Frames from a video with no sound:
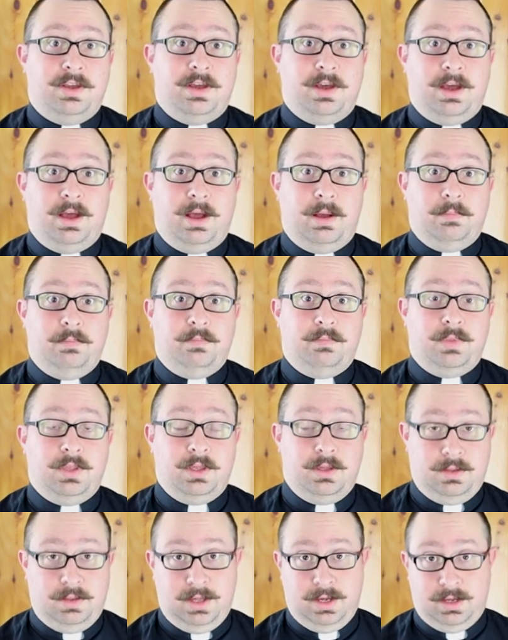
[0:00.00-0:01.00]

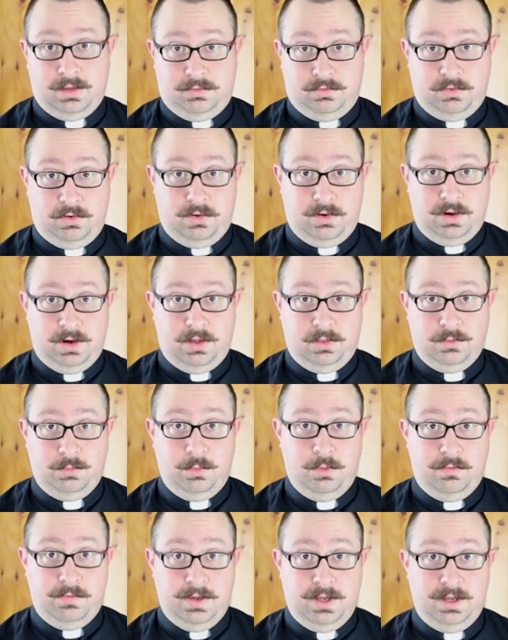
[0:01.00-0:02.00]
like a certain other
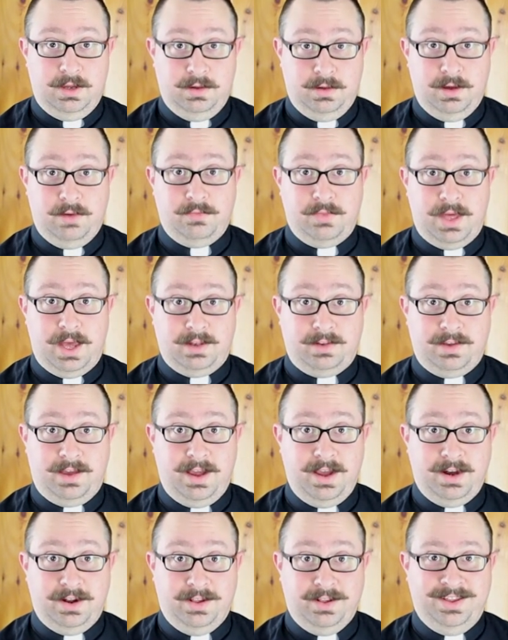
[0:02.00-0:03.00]
movie of that
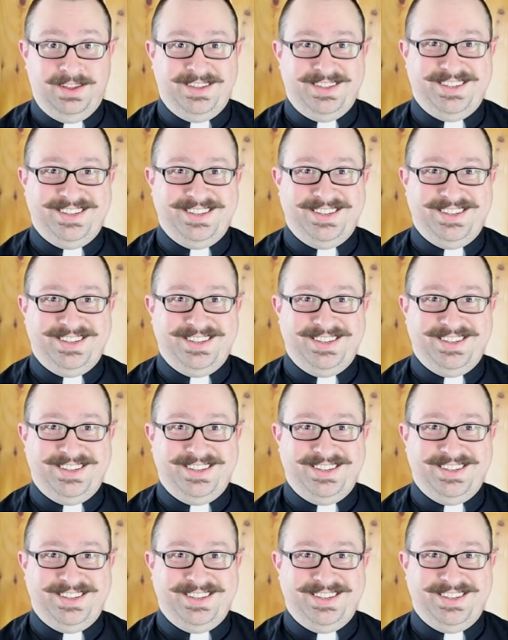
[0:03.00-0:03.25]
title.